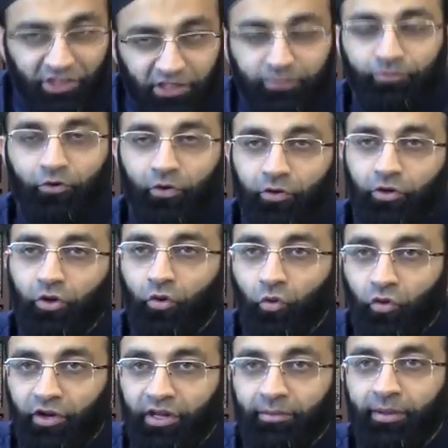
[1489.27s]
Keep following your
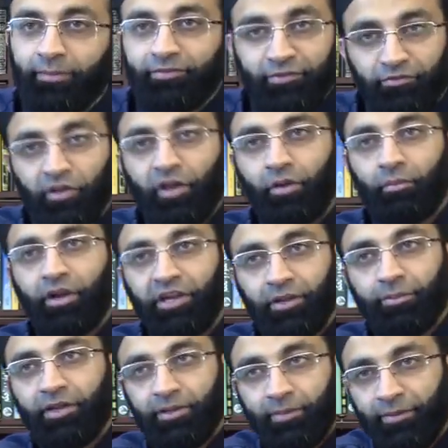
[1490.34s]
local imams. If there are
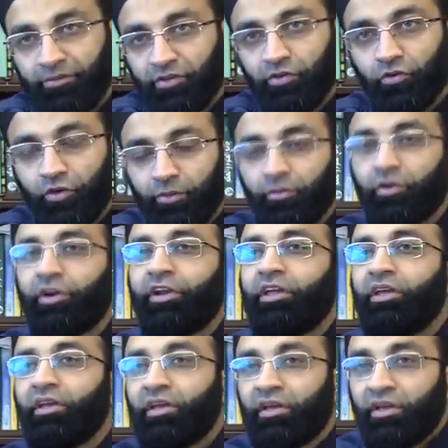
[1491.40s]
multiple imams in your
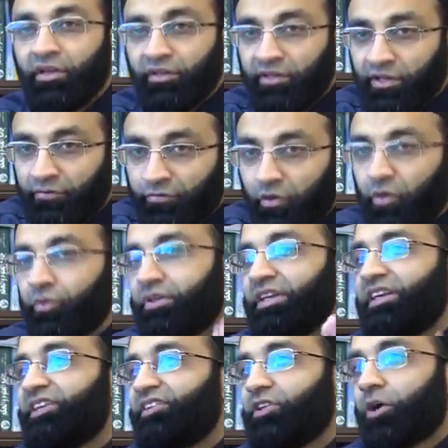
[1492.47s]
community, then follow the
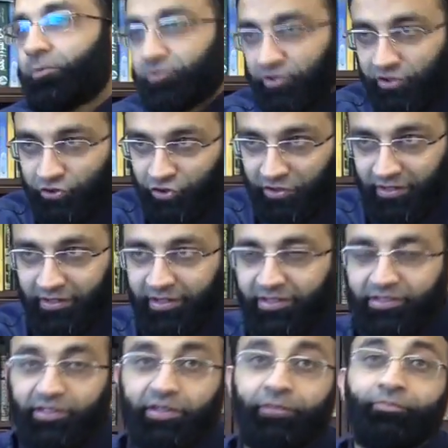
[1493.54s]
easy option, inshallah.
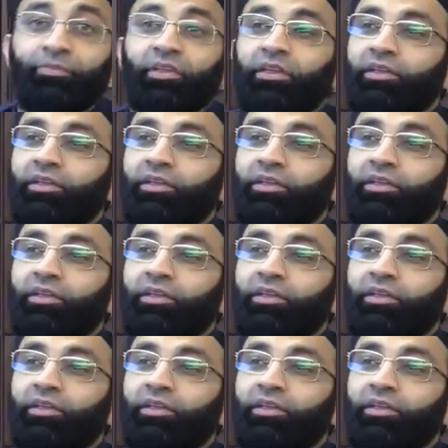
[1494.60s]
That's it.